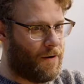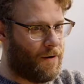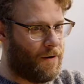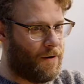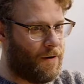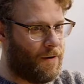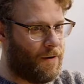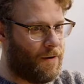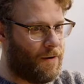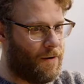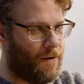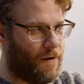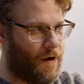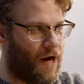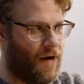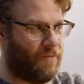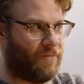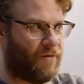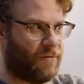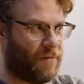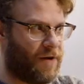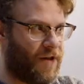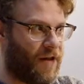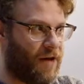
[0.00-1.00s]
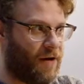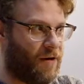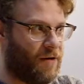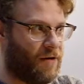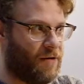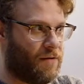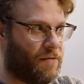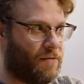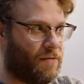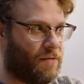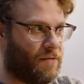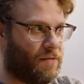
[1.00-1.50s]
huh? I'm from
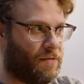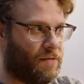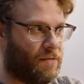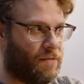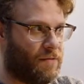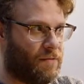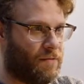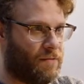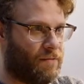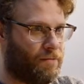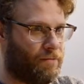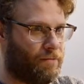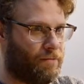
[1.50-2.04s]
Canada. We've